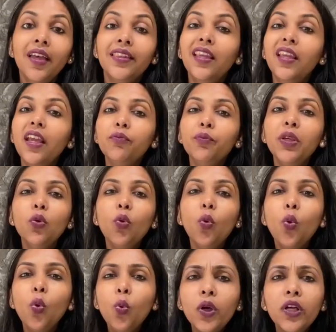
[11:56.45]
They can be
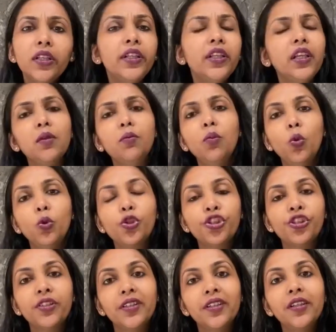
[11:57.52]
overly
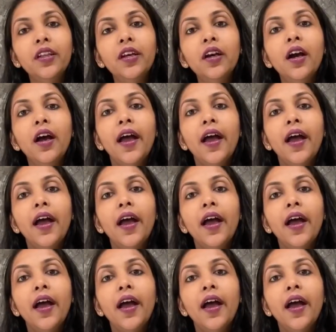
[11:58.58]
emotional,